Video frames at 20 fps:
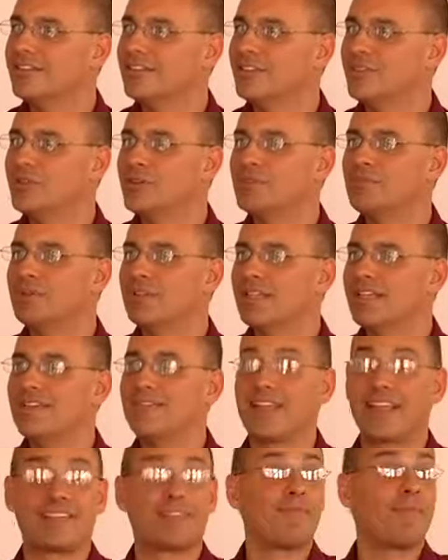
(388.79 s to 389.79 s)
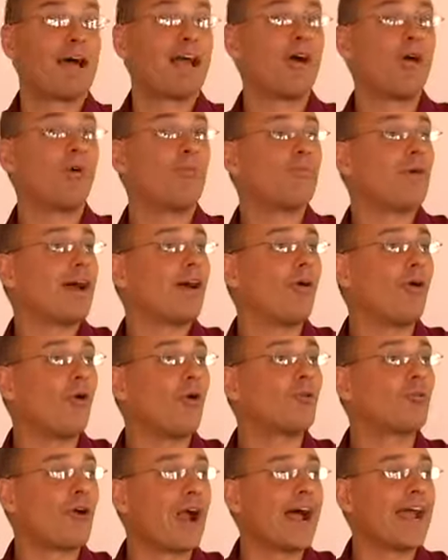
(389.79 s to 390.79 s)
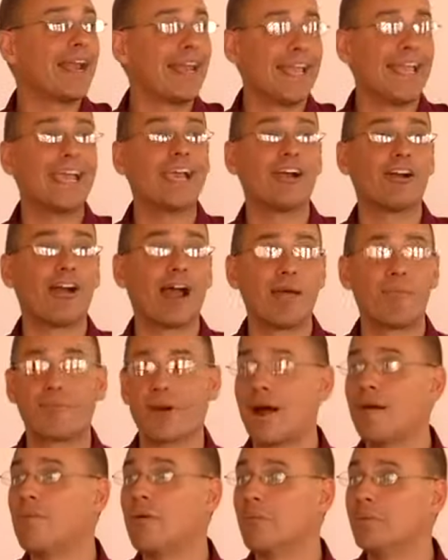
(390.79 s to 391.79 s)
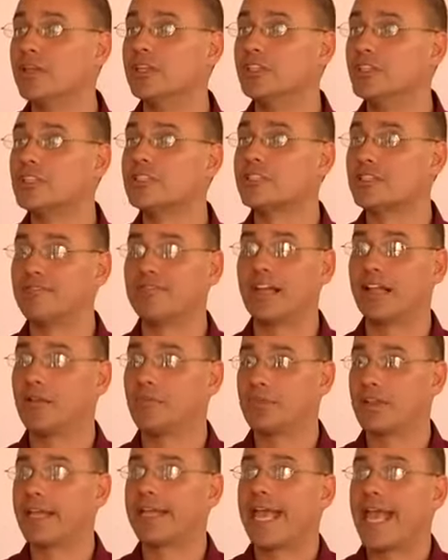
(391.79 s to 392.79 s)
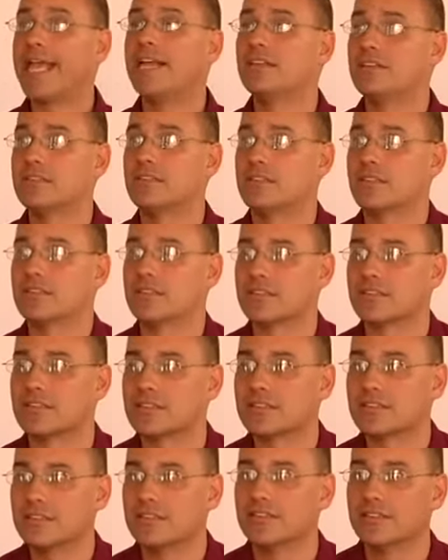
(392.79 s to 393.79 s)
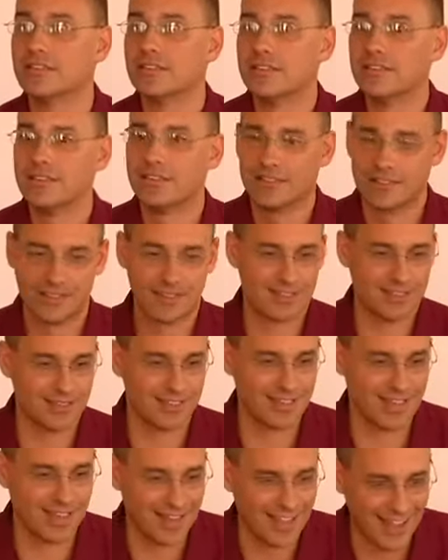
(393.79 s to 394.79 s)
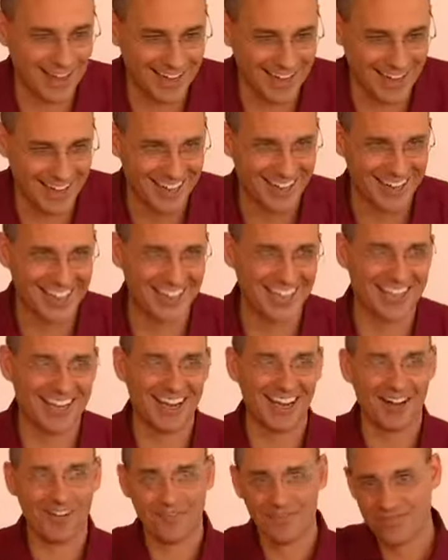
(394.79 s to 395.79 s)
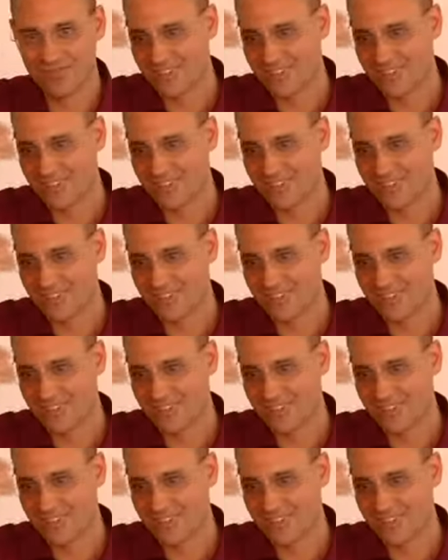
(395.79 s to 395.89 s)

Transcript: you wouldn't believe, like my whole ride here, I probably just developed like 8 diseases since I got here, you know?